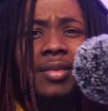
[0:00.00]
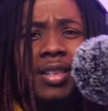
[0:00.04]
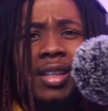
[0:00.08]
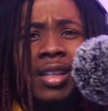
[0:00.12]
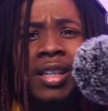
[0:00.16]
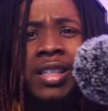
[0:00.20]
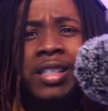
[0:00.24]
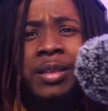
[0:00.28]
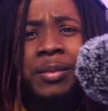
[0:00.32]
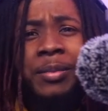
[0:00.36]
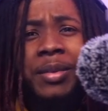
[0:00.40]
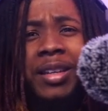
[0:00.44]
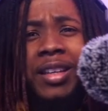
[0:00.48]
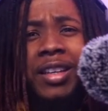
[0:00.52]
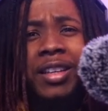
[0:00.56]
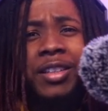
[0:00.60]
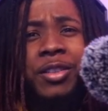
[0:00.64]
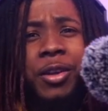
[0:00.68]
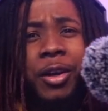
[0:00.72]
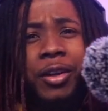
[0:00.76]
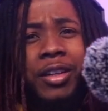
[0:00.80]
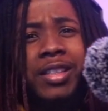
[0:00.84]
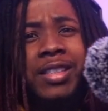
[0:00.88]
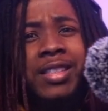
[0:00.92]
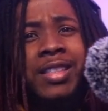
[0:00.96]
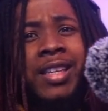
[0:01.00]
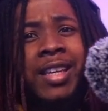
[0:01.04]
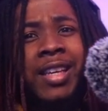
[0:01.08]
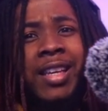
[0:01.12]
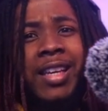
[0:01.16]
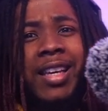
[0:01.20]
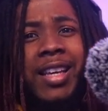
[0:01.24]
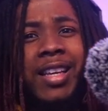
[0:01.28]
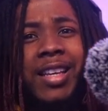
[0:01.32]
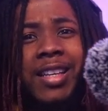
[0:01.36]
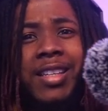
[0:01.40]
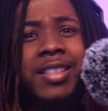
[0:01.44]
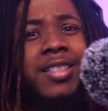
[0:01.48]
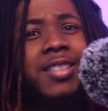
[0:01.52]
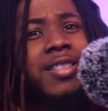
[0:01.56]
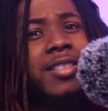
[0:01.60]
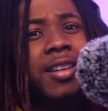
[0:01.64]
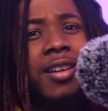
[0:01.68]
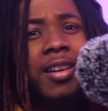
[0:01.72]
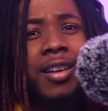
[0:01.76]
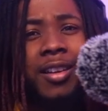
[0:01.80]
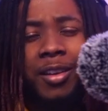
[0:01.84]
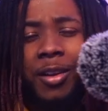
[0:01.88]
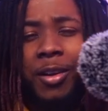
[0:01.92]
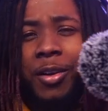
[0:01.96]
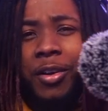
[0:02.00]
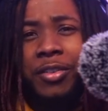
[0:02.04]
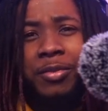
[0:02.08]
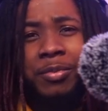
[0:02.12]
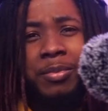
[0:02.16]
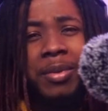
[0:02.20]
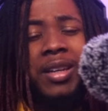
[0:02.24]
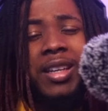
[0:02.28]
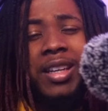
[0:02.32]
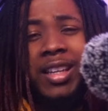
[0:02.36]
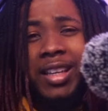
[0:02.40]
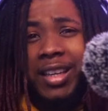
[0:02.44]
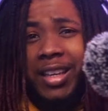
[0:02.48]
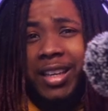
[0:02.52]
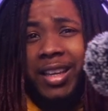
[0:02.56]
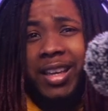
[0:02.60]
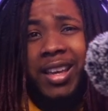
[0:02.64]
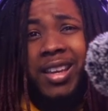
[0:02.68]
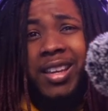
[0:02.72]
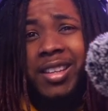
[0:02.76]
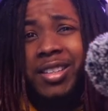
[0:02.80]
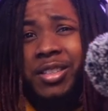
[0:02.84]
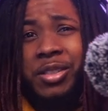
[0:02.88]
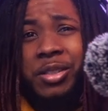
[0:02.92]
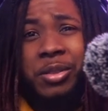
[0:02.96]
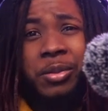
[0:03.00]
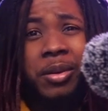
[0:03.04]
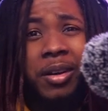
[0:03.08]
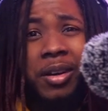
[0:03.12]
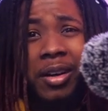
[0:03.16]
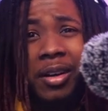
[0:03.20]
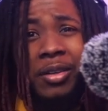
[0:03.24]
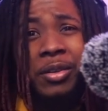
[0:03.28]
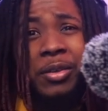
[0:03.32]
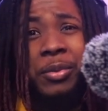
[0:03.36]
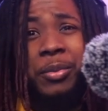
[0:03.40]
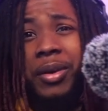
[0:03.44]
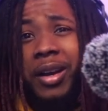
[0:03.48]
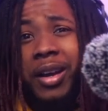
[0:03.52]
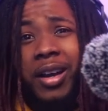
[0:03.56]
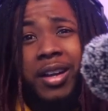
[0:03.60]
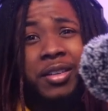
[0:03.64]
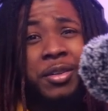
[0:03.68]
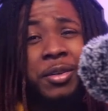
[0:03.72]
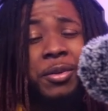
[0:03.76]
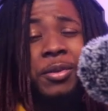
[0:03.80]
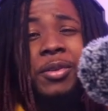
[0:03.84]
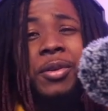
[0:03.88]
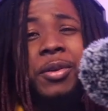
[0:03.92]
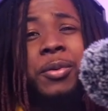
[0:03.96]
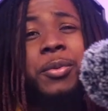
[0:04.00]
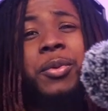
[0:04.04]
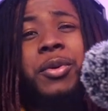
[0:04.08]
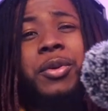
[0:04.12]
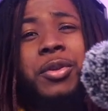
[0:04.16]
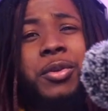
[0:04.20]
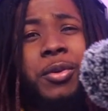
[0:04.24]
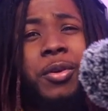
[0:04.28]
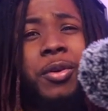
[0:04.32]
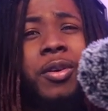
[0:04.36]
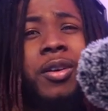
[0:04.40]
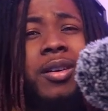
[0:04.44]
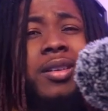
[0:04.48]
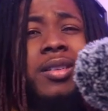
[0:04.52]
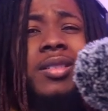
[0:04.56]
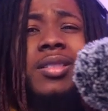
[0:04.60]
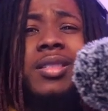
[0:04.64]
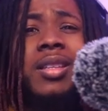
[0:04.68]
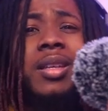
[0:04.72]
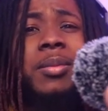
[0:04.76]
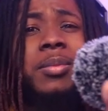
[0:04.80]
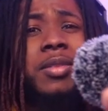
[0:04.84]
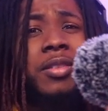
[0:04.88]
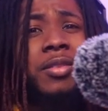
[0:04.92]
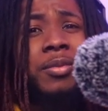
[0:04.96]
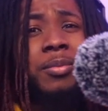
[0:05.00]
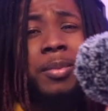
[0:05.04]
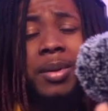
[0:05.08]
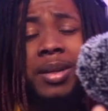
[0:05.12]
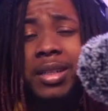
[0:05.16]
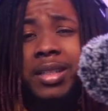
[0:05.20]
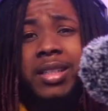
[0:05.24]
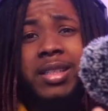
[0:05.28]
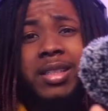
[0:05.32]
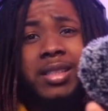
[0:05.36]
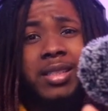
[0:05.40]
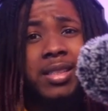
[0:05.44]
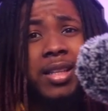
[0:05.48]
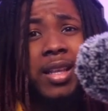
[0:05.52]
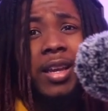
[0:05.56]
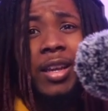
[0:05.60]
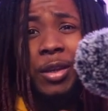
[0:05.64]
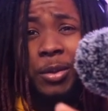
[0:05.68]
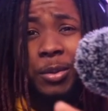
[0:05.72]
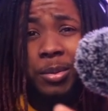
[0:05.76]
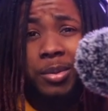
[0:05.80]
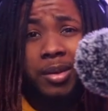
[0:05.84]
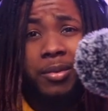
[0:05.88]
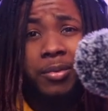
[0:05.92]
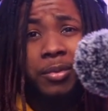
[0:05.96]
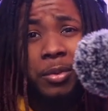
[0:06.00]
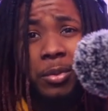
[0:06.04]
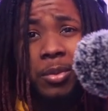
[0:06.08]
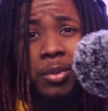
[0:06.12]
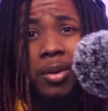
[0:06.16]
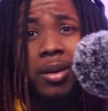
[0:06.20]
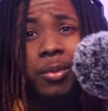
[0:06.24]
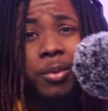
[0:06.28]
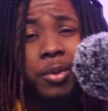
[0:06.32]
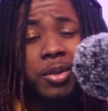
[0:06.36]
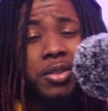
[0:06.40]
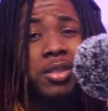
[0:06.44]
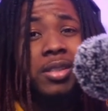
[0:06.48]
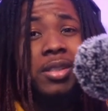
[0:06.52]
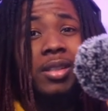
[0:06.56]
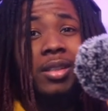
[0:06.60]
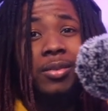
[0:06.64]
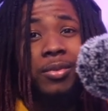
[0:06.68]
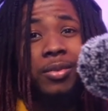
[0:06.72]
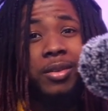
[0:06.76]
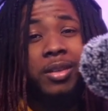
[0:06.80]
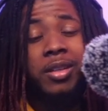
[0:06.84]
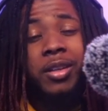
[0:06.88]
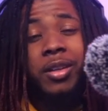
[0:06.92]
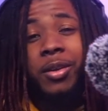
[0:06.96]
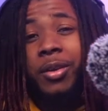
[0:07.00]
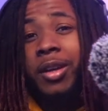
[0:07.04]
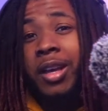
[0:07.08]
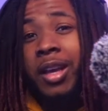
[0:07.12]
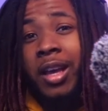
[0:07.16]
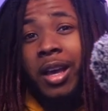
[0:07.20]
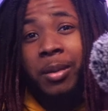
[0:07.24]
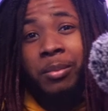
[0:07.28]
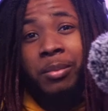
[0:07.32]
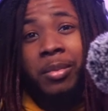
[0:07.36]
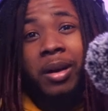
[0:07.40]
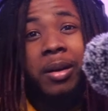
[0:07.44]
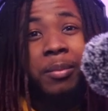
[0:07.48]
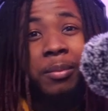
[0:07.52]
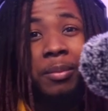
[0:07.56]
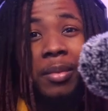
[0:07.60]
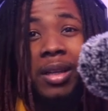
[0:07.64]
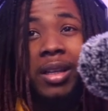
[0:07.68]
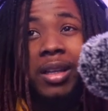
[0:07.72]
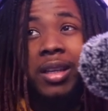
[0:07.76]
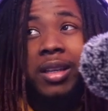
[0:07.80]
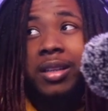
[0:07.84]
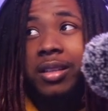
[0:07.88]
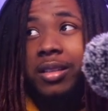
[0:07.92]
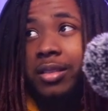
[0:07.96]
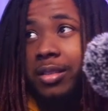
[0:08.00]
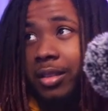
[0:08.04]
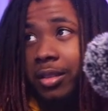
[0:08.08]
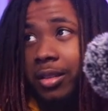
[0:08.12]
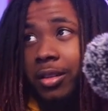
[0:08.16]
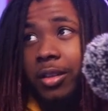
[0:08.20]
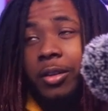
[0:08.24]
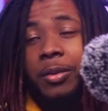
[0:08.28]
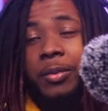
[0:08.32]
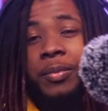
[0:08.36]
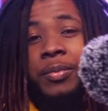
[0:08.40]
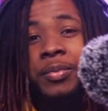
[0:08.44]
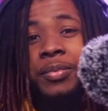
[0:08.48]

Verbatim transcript: As a million dollars is a lot of money in case you are unaware. I don't know what your concept of money is like, whoever you are watching this video, but a million is a lot.